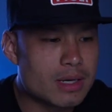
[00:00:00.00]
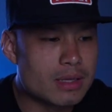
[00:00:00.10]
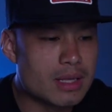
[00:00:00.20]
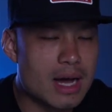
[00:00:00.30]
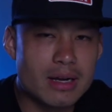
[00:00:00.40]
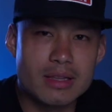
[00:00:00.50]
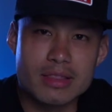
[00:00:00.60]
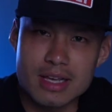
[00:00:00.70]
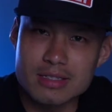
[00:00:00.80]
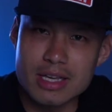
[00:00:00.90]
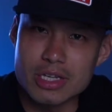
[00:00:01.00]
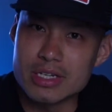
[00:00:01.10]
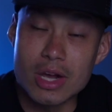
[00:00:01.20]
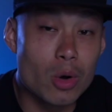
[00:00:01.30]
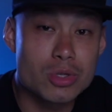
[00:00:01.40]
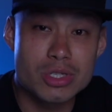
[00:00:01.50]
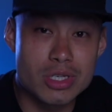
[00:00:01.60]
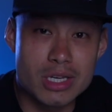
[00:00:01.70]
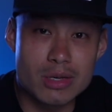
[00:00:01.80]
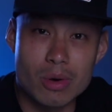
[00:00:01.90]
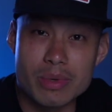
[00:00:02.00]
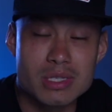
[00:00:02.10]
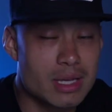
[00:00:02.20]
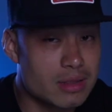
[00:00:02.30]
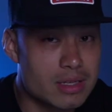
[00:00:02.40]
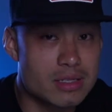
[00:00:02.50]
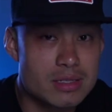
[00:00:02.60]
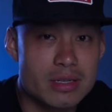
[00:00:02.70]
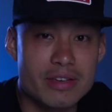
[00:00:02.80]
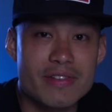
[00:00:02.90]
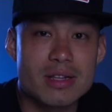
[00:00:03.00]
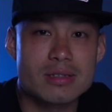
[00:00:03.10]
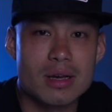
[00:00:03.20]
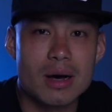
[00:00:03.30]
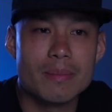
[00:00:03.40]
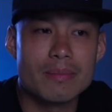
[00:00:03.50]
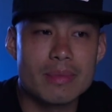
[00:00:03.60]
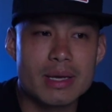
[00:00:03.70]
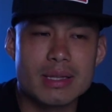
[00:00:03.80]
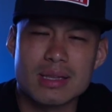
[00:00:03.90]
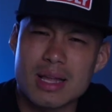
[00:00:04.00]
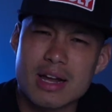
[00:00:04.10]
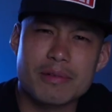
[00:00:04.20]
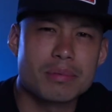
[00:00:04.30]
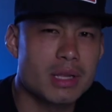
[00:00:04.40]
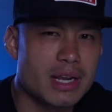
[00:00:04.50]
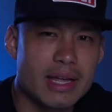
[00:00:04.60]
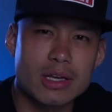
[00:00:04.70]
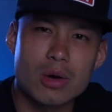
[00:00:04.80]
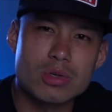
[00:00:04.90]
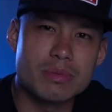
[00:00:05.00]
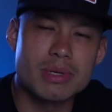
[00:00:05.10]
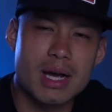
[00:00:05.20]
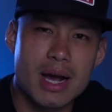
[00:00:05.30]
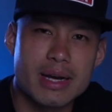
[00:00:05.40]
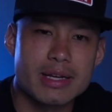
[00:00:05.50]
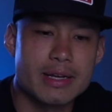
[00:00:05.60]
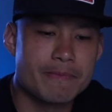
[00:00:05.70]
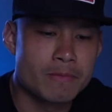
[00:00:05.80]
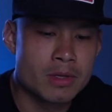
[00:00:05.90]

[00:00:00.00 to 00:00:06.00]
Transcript: a lot of the things that you don't see when we set these events up, and a lot of plan that goes in behind it.